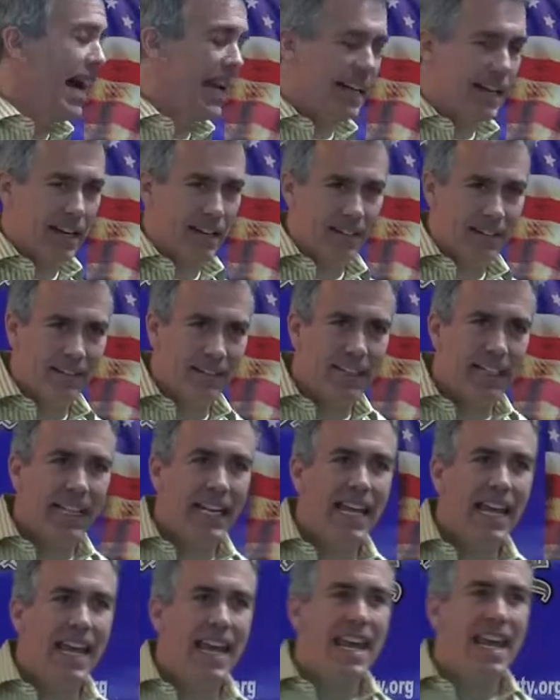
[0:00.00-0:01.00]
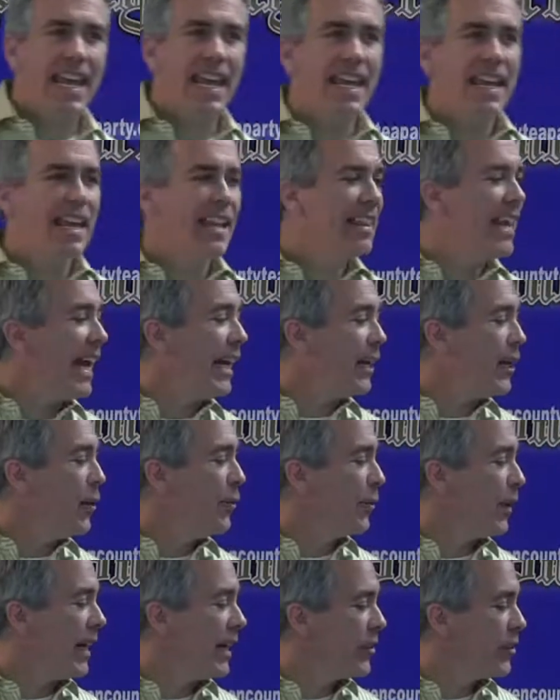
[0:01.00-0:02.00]
out of here. Thank
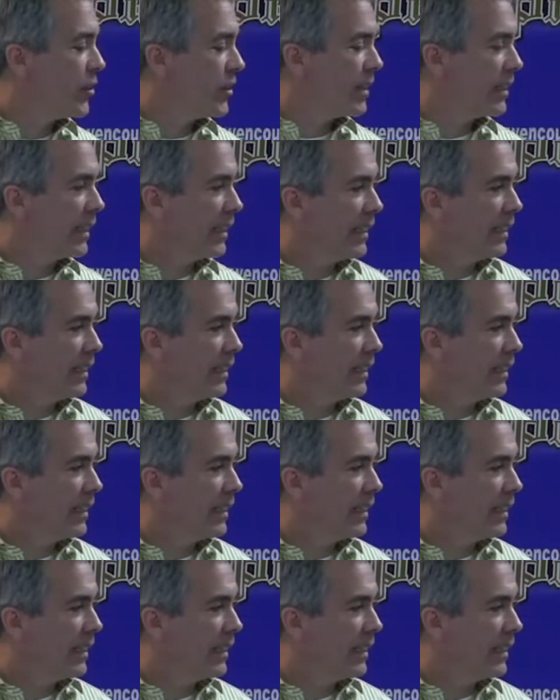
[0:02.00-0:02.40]
you, Reese.